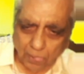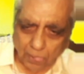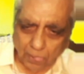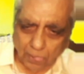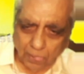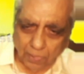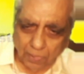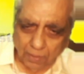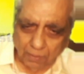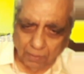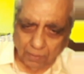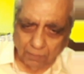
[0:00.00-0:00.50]

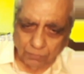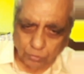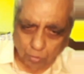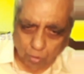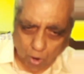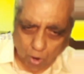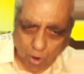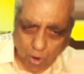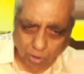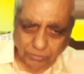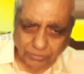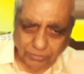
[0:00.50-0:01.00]
So
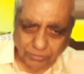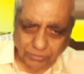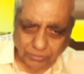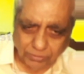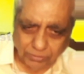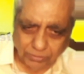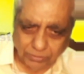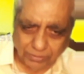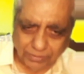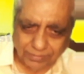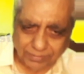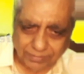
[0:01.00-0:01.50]
all this is
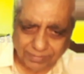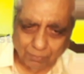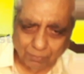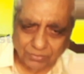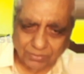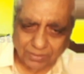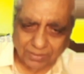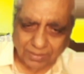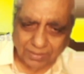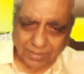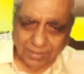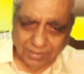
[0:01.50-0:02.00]
chemistry.
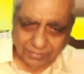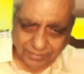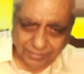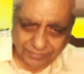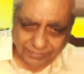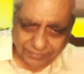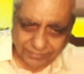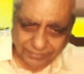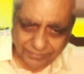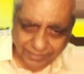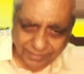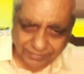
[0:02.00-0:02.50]
The
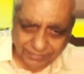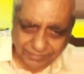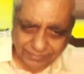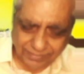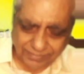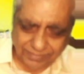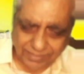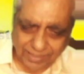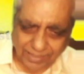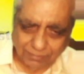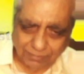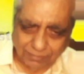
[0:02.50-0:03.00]
changes
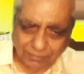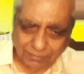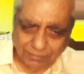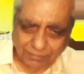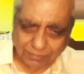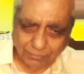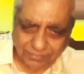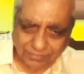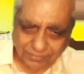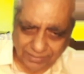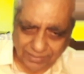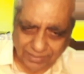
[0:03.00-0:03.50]
that we
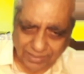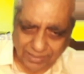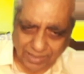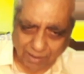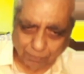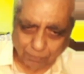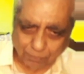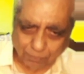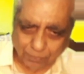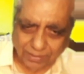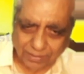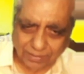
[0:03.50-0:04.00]
see
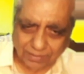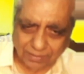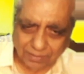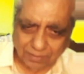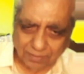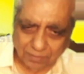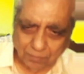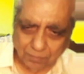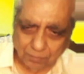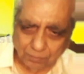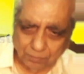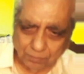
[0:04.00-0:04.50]
happening
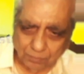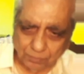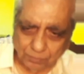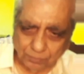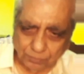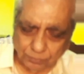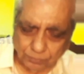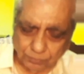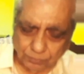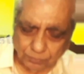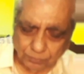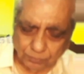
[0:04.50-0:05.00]

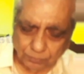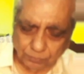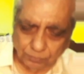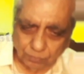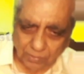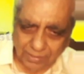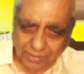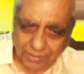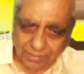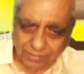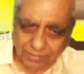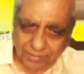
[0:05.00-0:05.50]

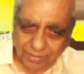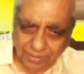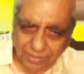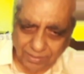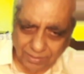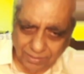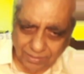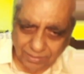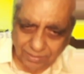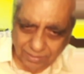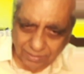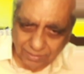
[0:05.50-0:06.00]
in the
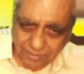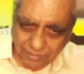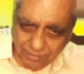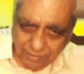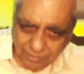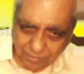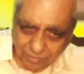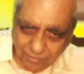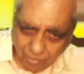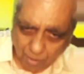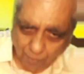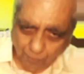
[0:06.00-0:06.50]

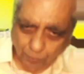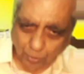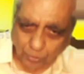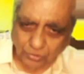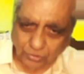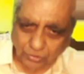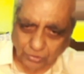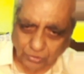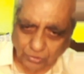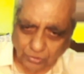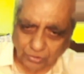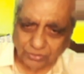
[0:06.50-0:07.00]

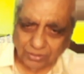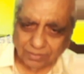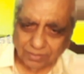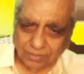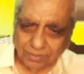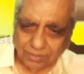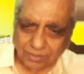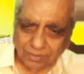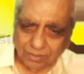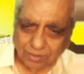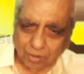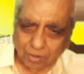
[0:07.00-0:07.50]
composition
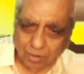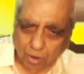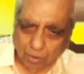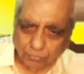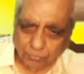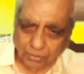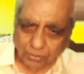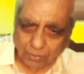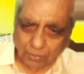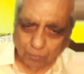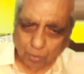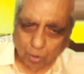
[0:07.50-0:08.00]
of the
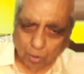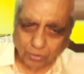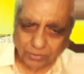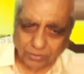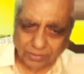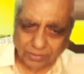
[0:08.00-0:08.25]
body,